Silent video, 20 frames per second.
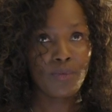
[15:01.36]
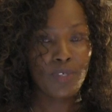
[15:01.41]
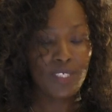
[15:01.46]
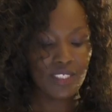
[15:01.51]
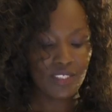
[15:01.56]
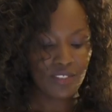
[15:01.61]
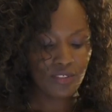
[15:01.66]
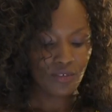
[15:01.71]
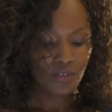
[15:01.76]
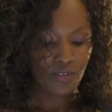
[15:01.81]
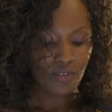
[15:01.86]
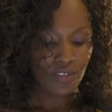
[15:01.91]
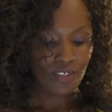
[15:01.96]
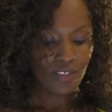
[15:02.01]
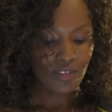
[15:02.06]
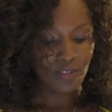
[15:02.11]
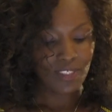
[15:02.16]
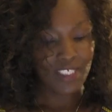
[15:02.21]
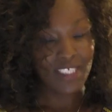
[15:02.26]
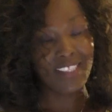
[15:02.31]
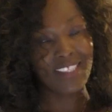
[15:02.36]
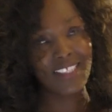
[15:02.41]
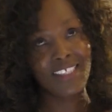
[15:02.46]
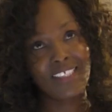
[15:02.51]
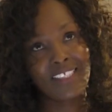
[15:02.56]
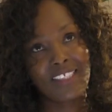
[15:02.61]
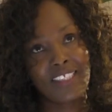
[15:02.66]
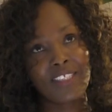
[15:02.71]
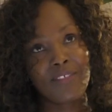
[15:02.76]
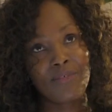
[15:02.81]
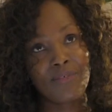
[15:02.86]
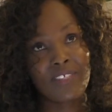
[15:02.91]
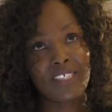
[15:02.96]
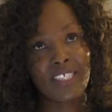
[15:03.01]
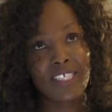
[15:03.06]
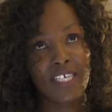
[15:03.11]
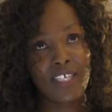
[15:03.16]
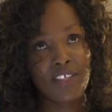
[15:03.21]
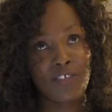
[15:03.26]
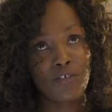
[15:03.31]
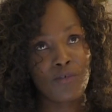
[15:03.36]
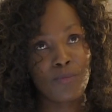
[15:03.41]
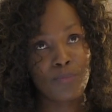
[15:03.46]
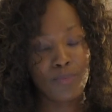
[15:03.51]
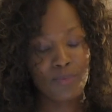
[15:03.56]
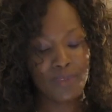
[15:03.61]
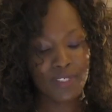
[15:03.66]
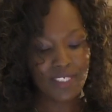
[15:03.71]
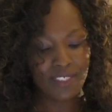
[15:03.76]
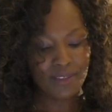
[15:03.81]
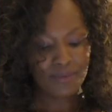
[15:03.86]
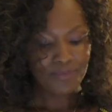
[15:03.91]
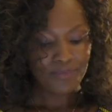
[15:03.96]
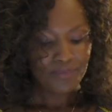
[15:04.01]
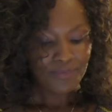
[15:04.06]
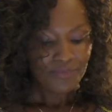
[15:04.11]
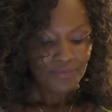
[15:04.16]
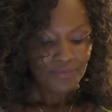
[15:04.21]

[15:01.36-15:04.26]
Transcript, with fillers: ways okay that a different kind of prayer